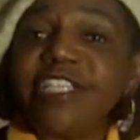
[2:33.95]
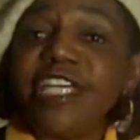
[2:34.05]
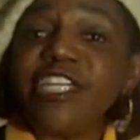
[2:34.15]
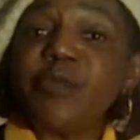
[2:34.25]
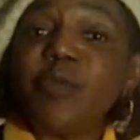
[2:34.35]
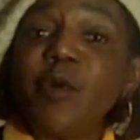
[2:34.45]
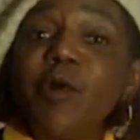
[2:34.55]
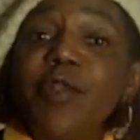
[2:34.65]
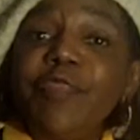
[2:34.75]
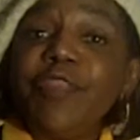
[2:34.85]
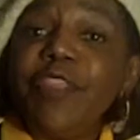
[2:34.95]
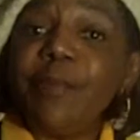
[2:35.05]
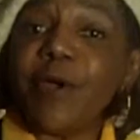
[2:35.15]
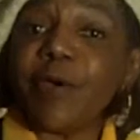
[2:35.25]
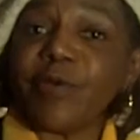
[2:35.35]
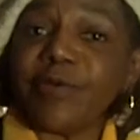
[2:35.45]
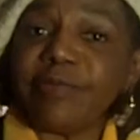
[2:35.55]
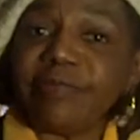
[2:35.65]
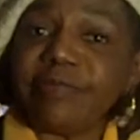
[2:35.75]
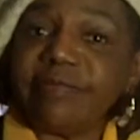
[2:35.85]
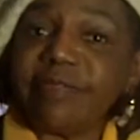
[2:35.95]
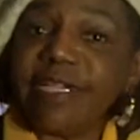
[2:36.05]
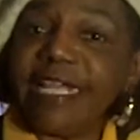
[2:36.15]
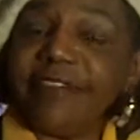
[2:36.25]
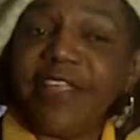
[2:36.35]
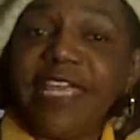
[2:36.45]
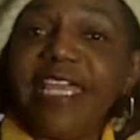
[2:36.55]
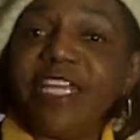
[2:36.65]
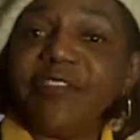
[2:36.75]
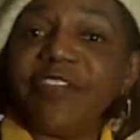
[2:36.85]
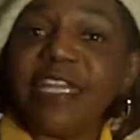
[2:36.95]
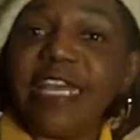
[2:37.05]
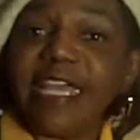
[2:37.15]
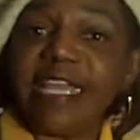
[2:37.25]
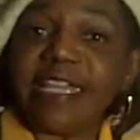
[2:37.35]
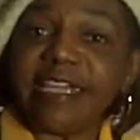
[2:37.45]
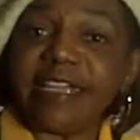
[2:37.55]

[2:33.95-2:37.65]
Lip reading: She's borne the burden in the heat of the day.